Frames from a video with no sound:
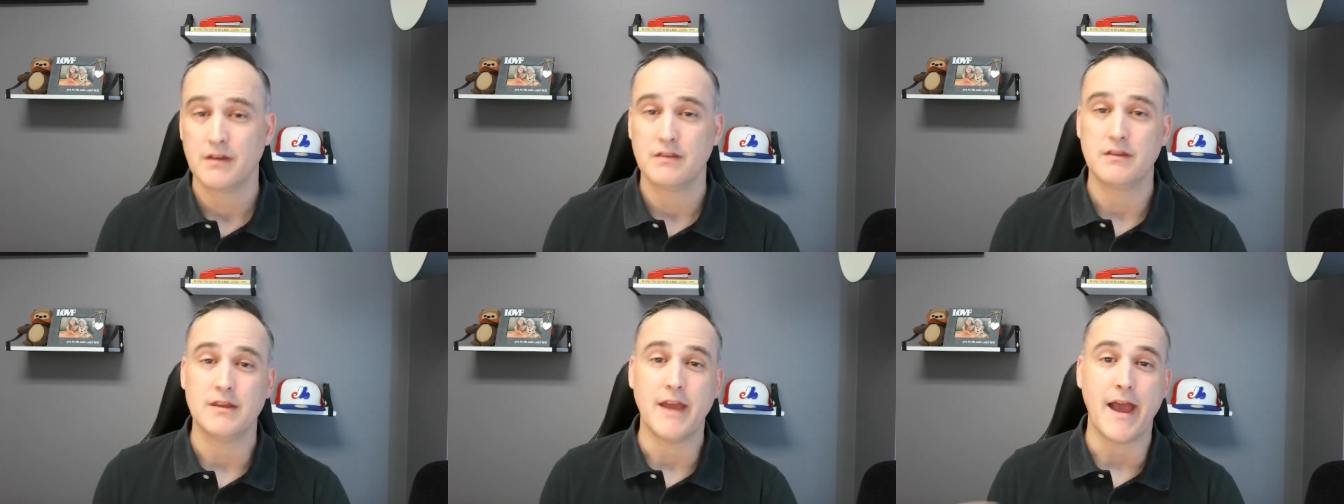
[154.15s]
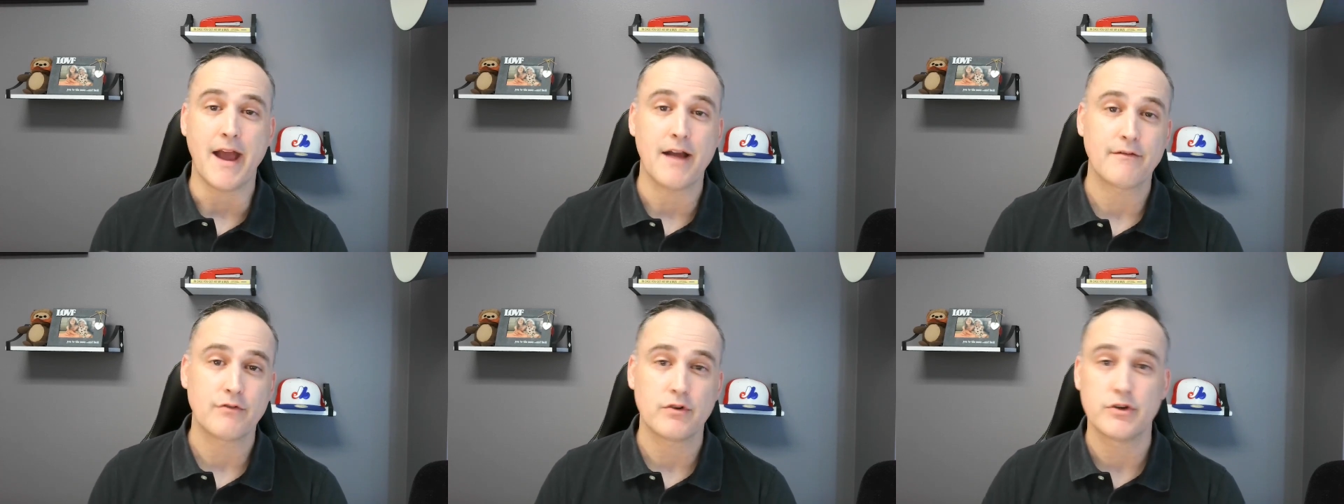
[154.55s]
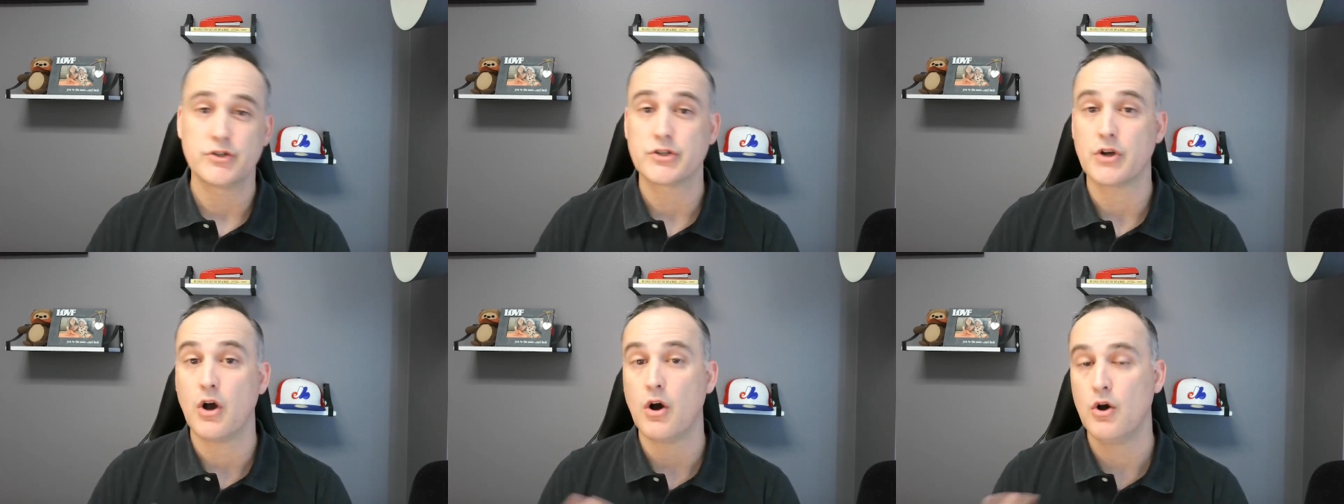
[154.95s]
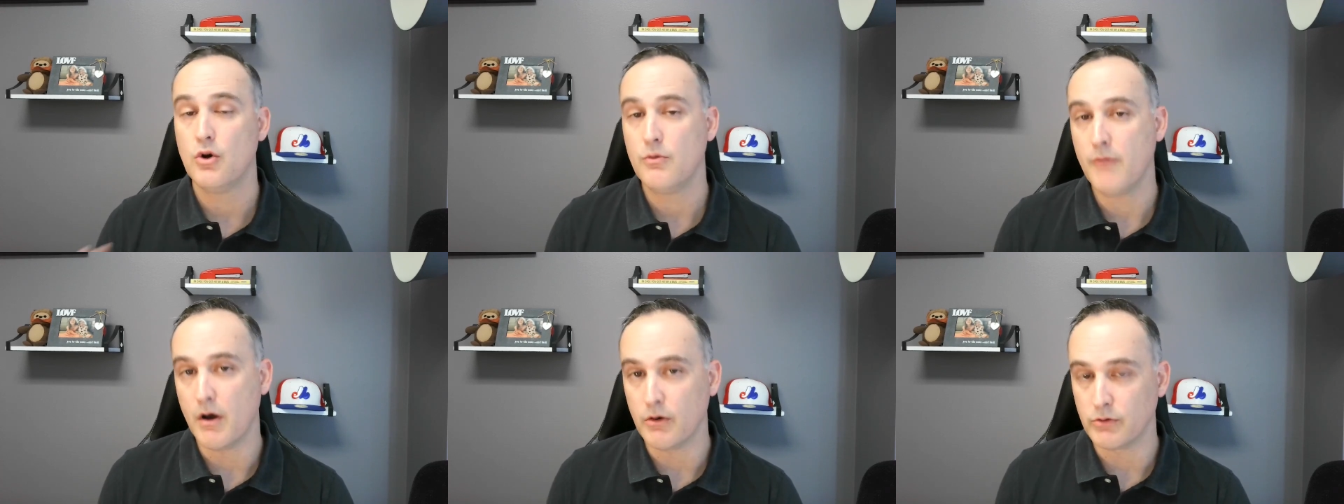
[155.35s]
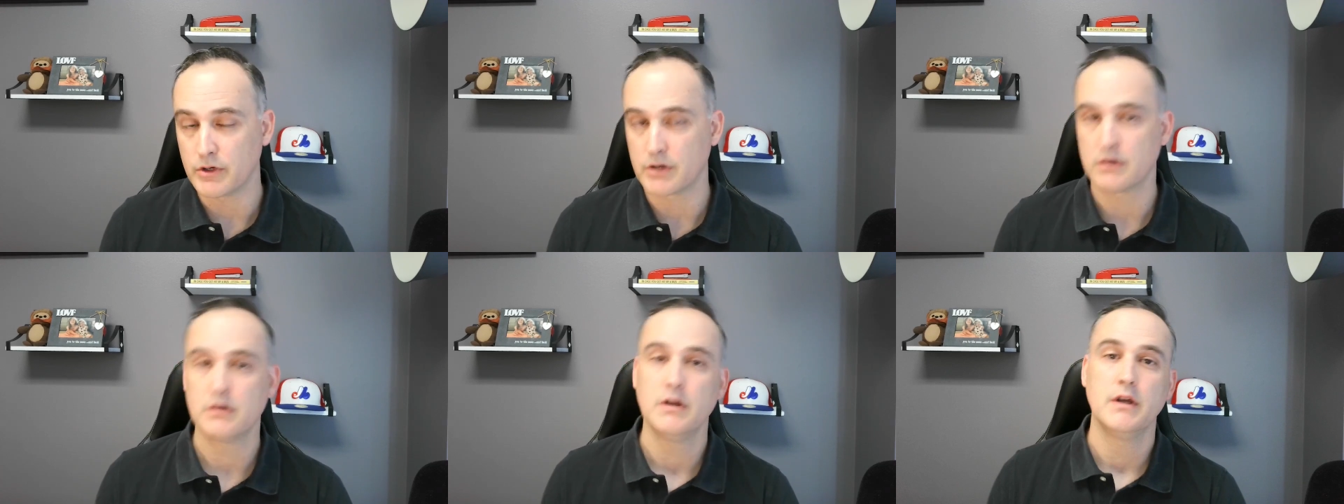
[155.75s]
The average
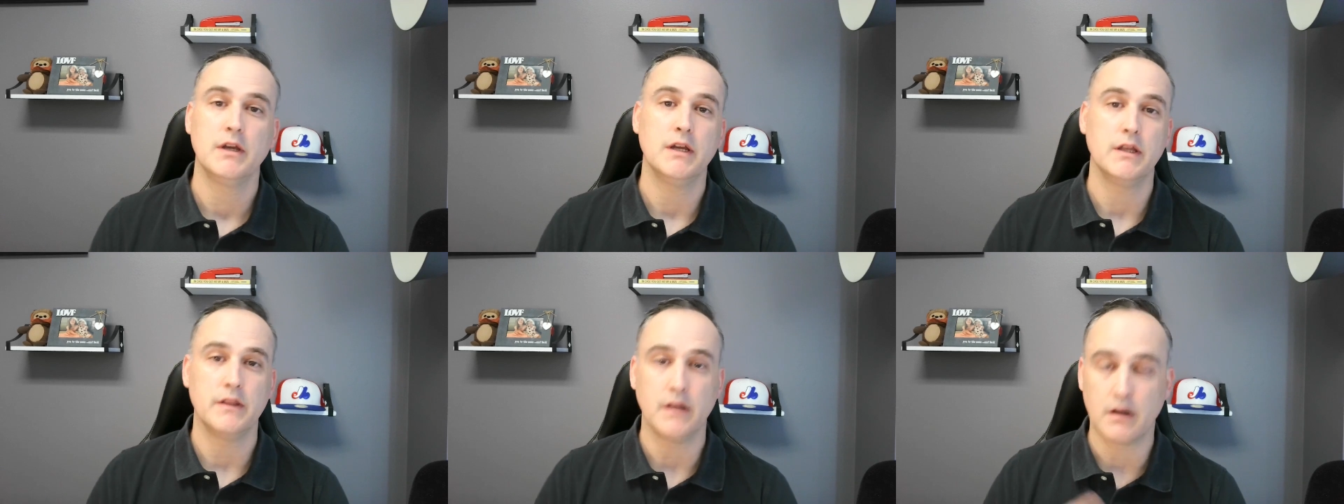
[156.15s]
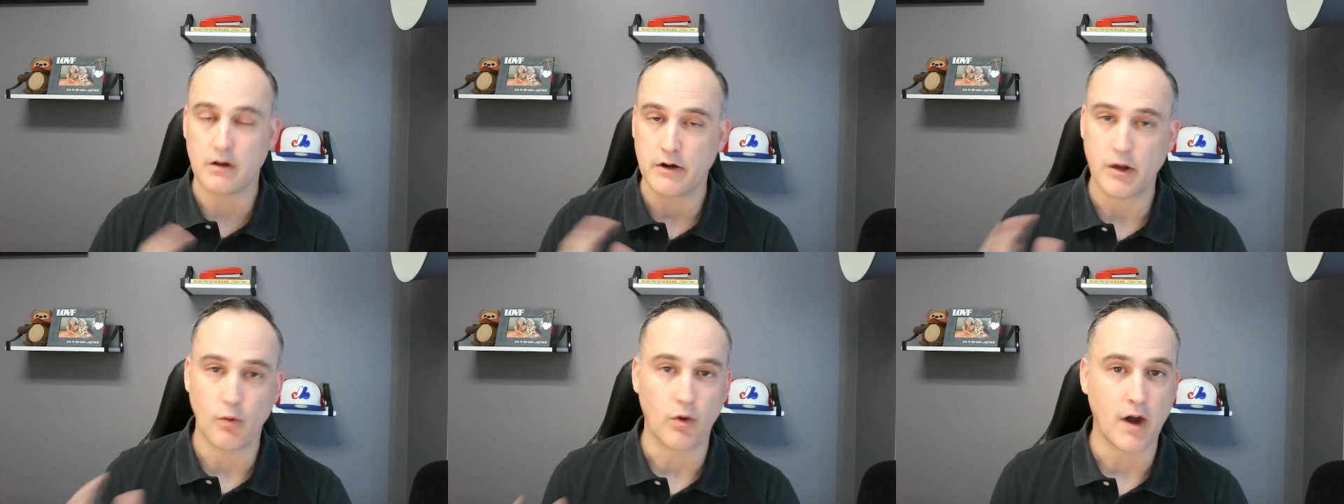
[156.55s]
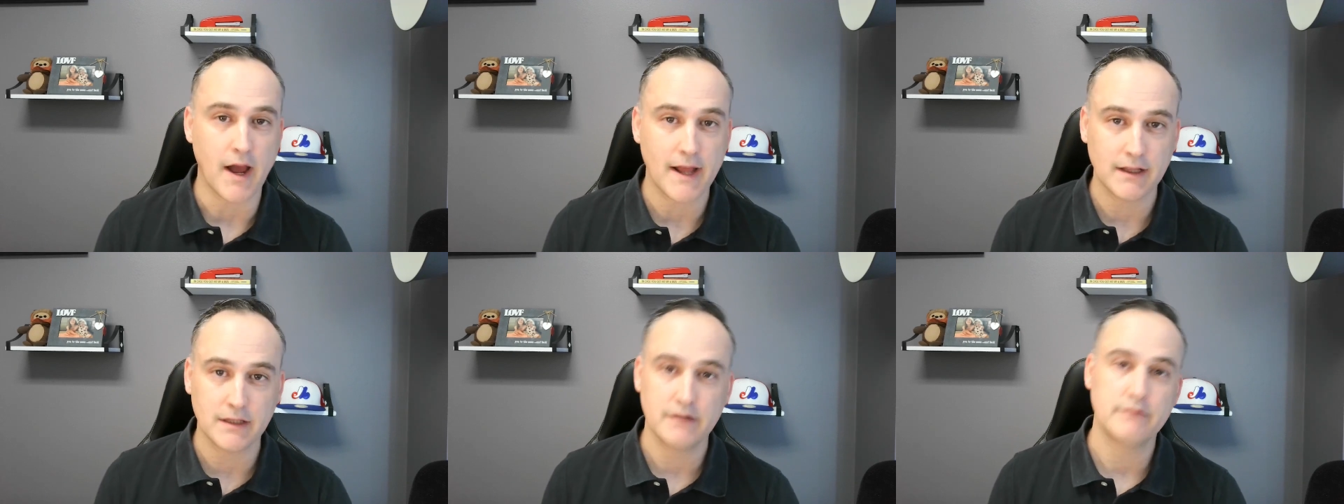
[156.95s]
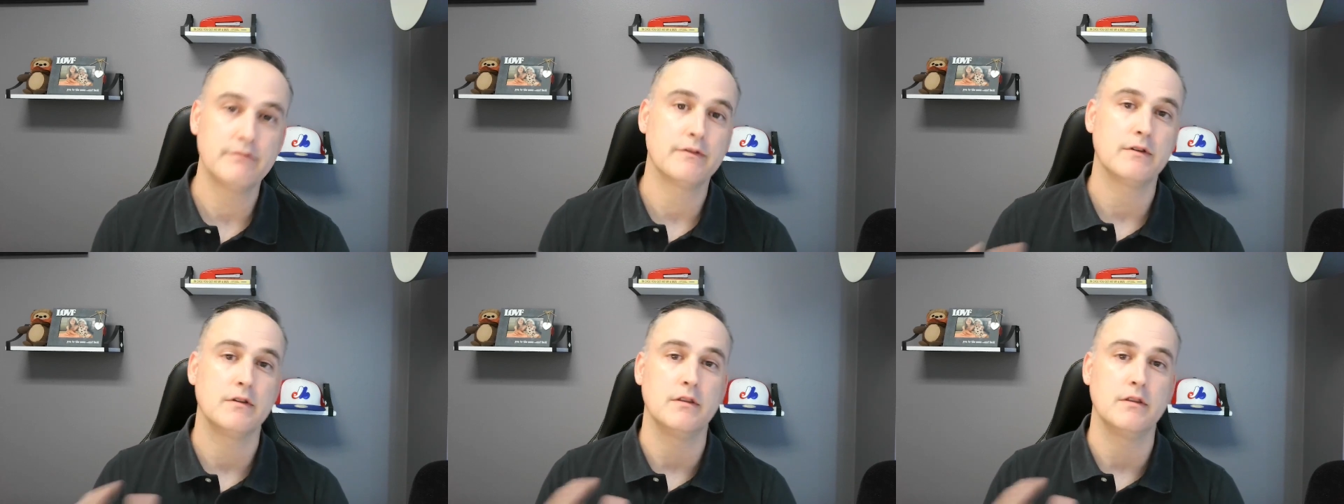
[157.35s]
homeowner in the area where I live,